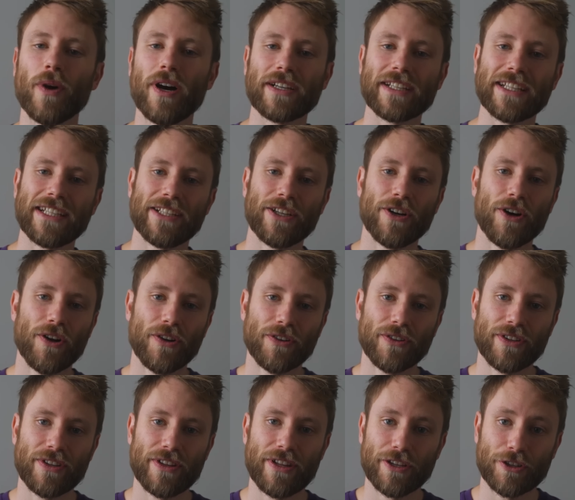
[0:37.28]
working
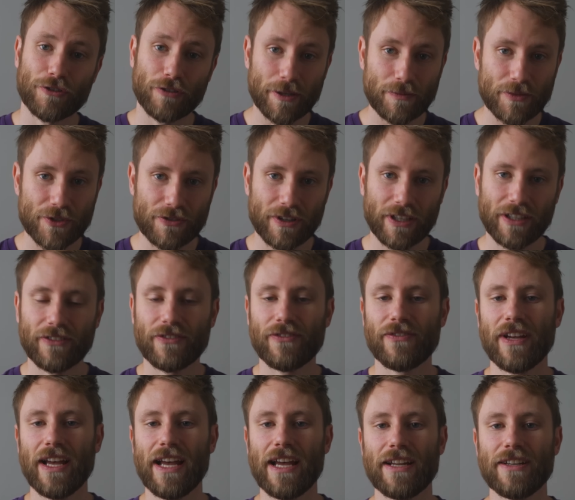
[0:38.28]
on the grip
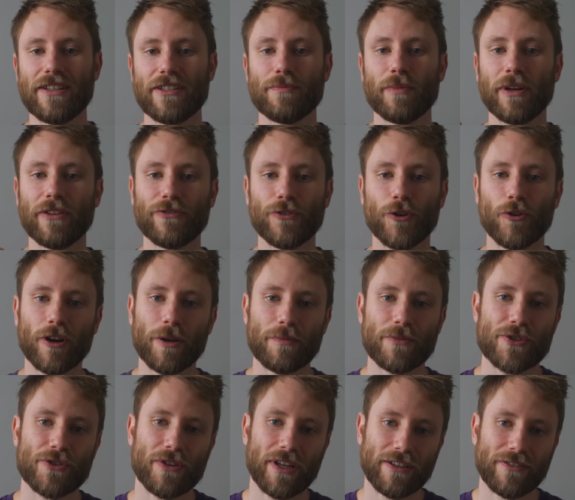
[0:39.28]
strength and my forearm
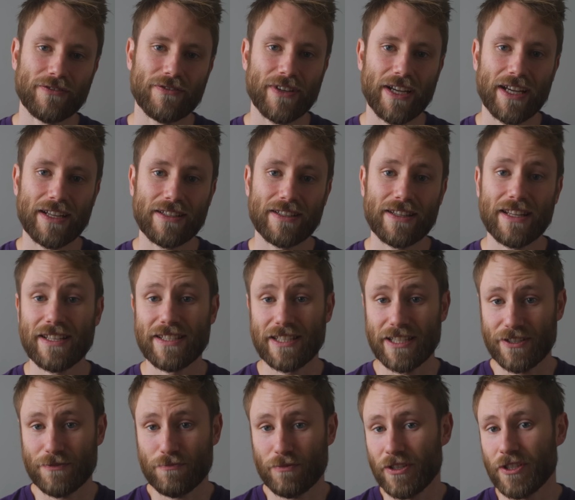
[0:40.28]
strength, and this
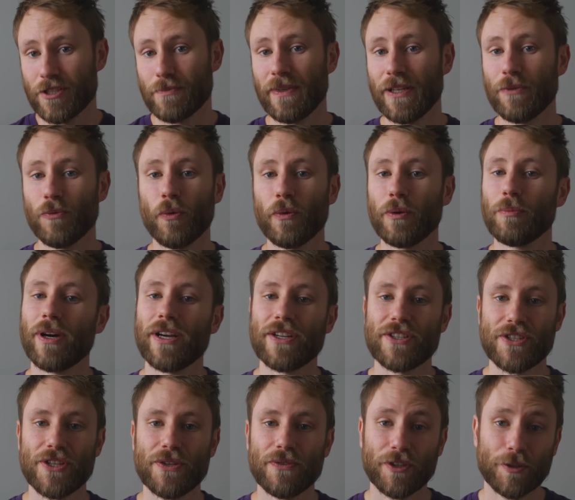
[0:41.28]
is principally what we
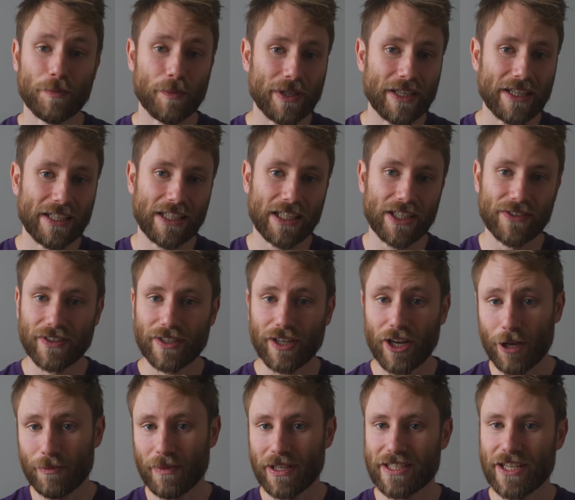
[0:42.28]
might do at the beginning of a
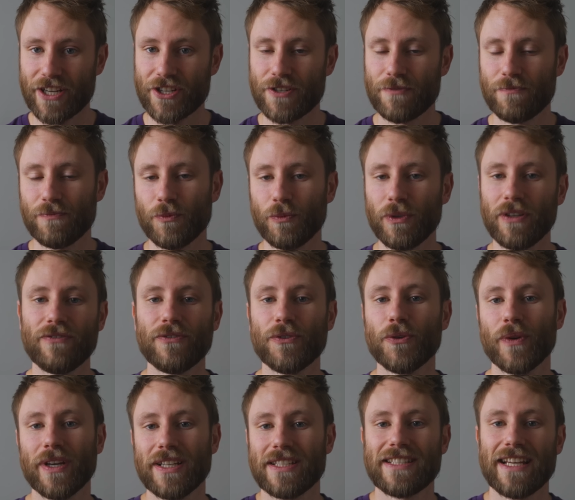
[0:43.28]
climbing session. We've
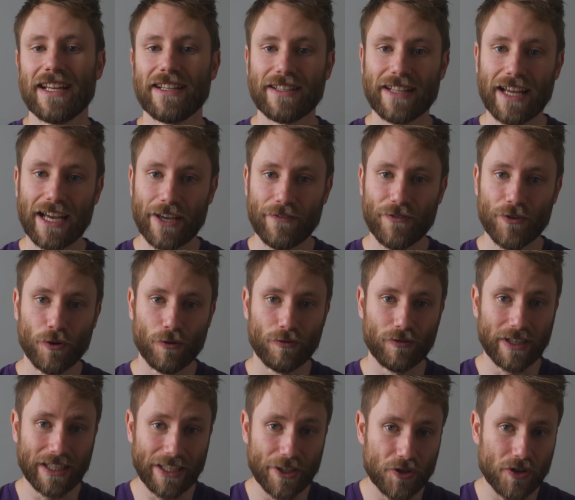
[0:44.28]
always said that if you're
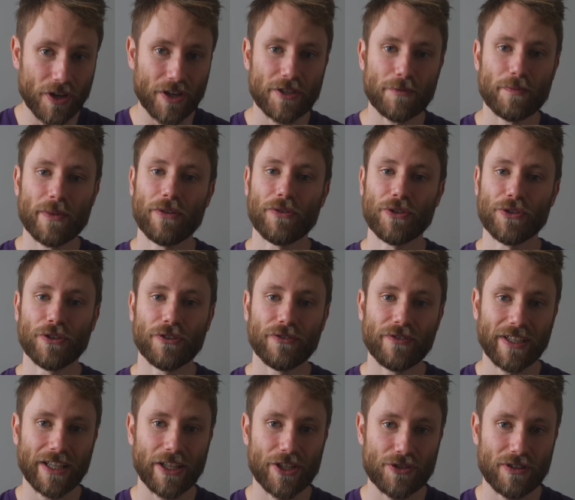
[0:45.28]
really trying to build your
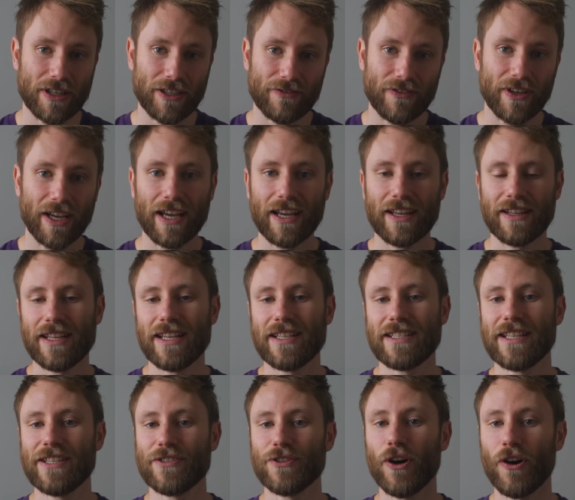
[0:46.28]
finger strength,
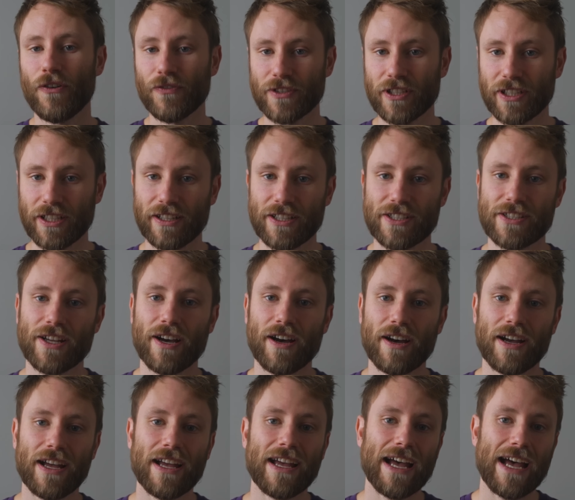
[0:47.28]
this is often going to
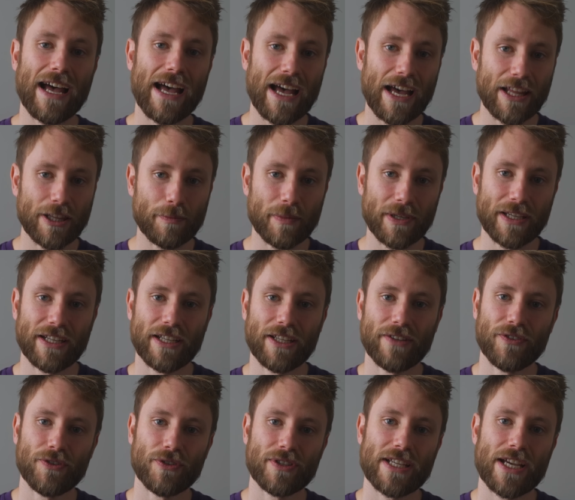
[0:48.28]
start at the beginning
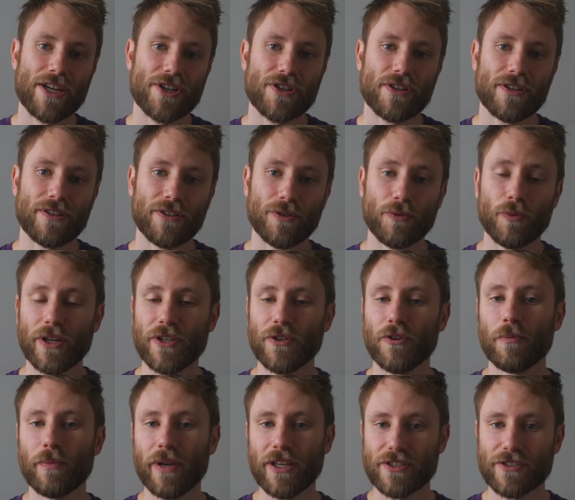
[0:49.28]
of your session when
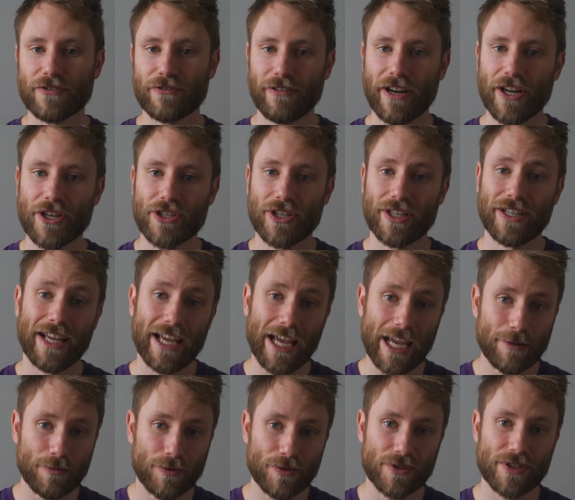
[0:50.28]
you're most fresh and
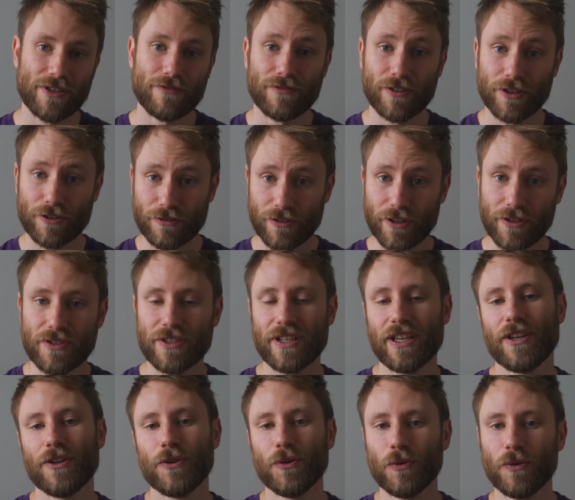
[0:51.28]
able to recruit
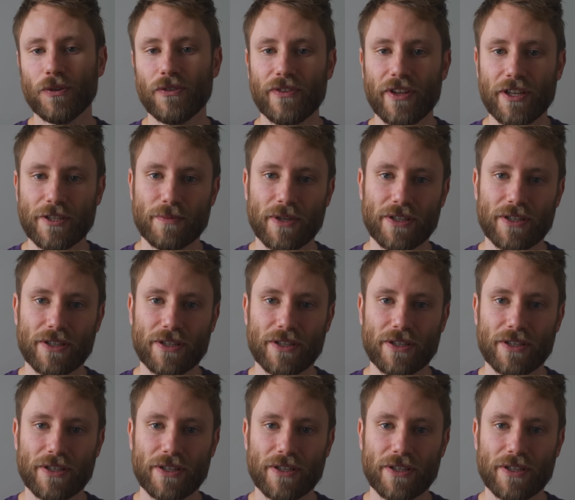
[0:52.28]
all of those